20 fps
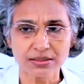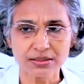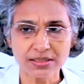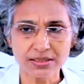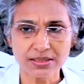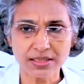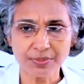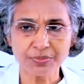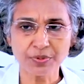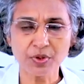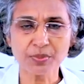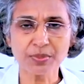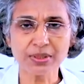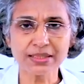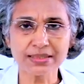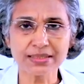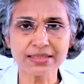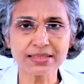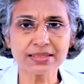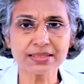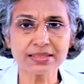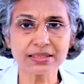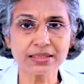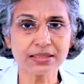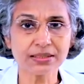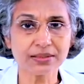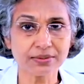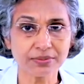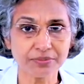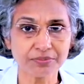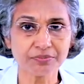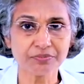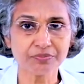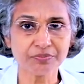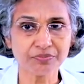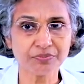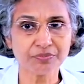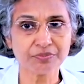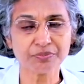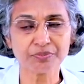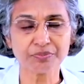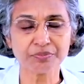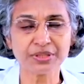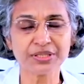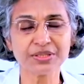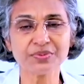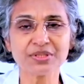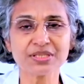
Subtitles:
This abnormalities in the blood